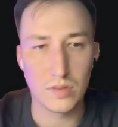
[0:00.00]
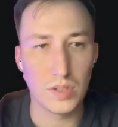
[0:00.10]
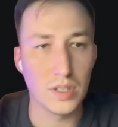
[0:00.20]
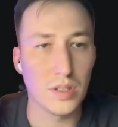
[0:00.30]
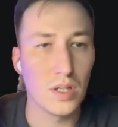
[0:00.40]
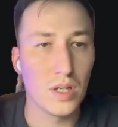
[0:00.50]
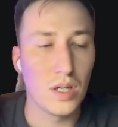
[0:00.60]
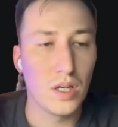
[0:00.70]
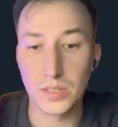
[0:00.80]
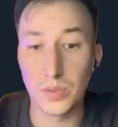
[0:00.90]
Great.
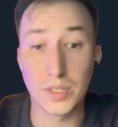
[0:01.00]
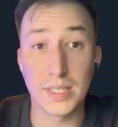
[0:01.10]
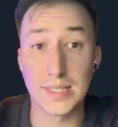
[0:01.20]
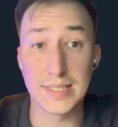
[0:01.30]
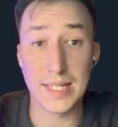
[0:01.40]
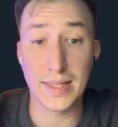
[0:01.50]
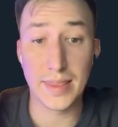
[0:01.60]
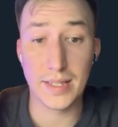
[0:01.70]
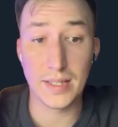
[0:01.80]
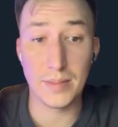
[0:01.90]
So it can
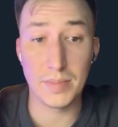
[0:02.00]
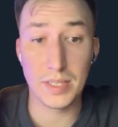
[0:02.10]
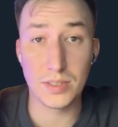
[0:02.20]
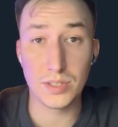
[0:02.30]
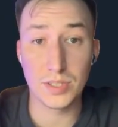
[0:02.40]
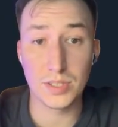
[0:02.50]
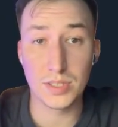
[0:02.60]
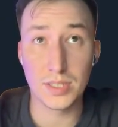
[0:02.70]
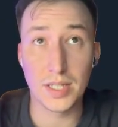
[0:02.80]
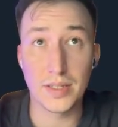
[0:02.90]
send the messages
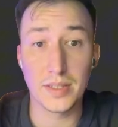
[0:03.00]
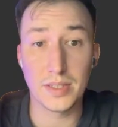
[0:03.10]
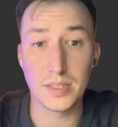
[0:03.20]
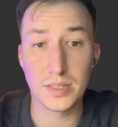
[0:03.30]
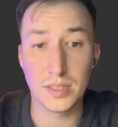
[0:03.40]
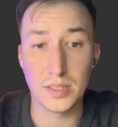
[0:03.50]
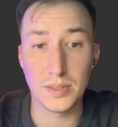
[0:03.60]
inside this